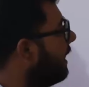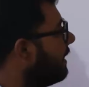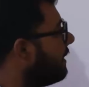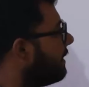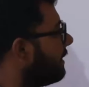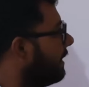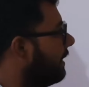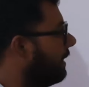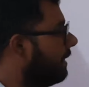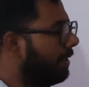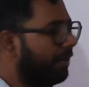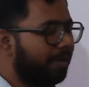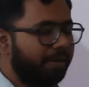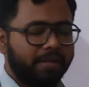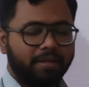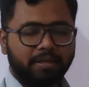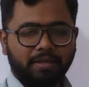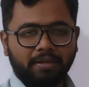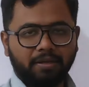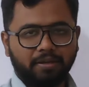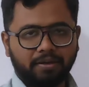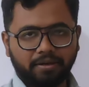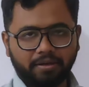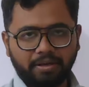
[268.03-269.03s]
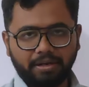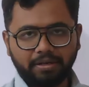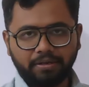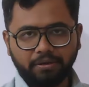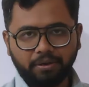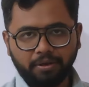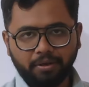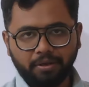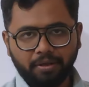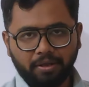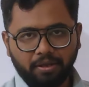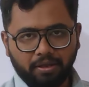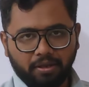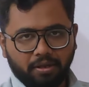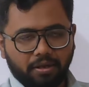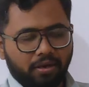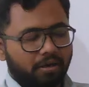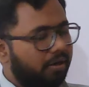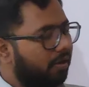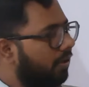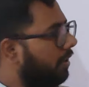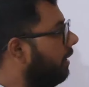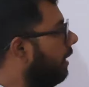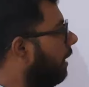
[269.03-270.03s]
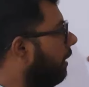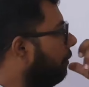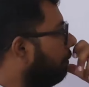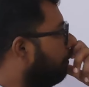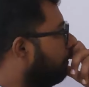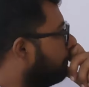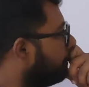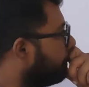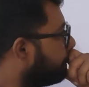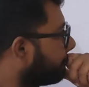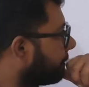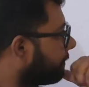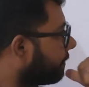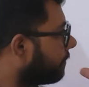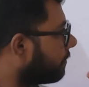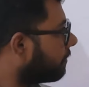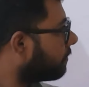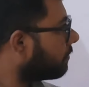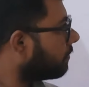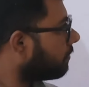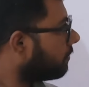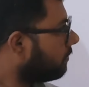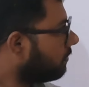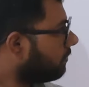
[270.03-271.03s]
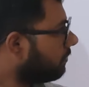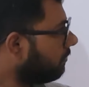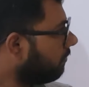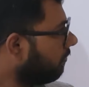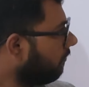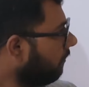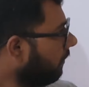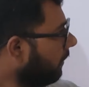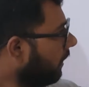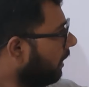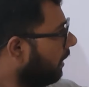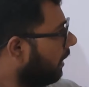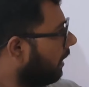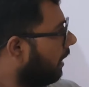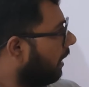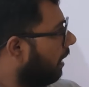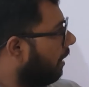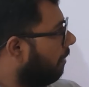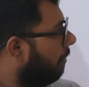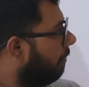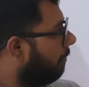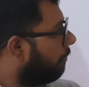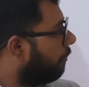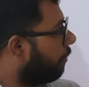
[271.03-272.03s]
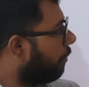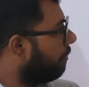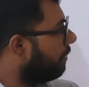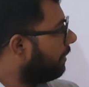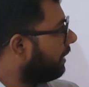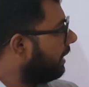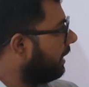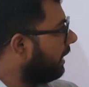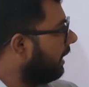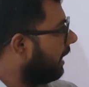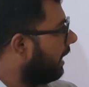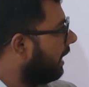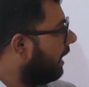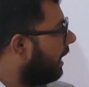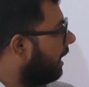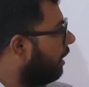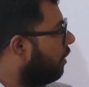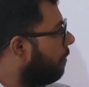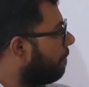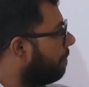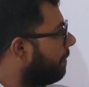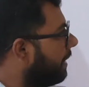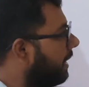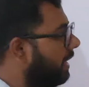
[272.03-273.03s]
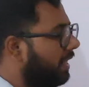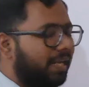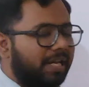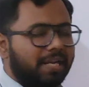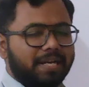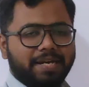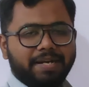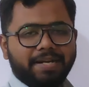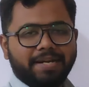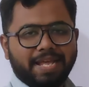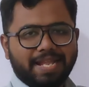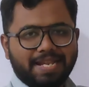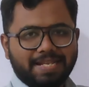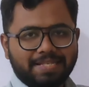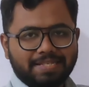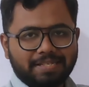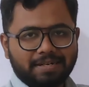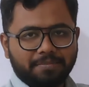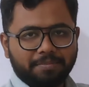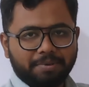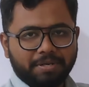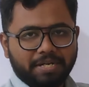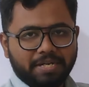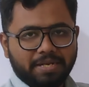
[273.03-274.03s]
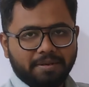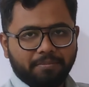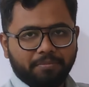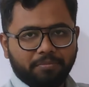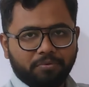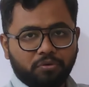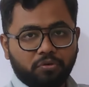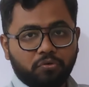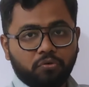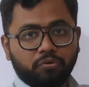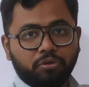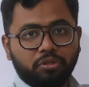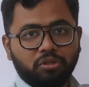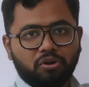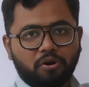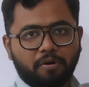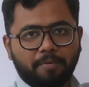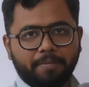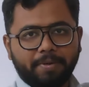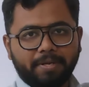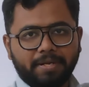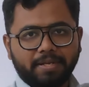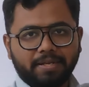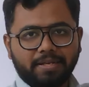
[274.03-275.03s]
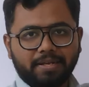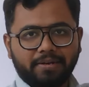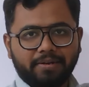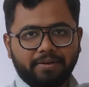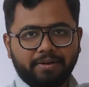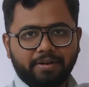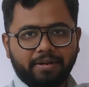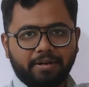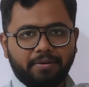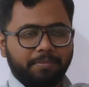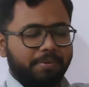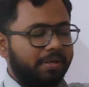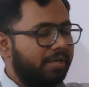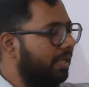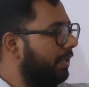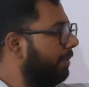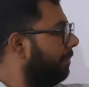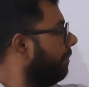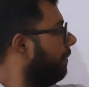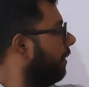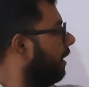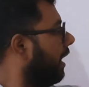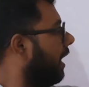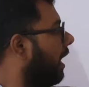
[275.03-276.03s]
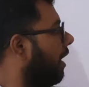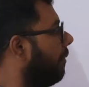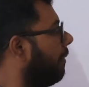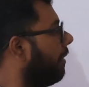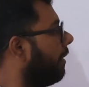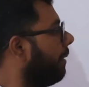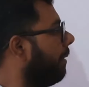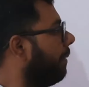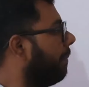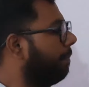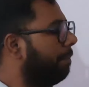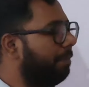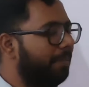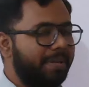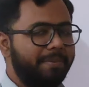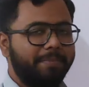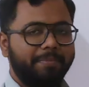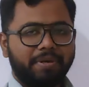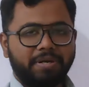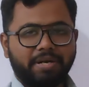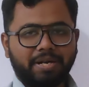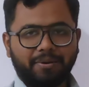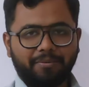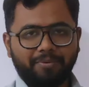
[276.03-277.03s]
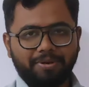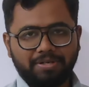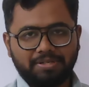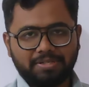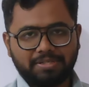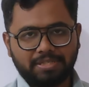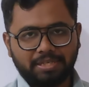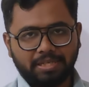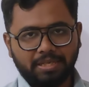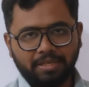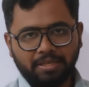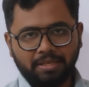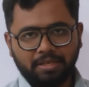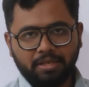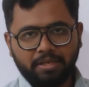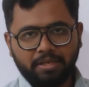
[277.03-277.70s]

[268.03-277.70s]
AC. Right? Now, from the optically denser medium to the optical rarer medium, our beam travels.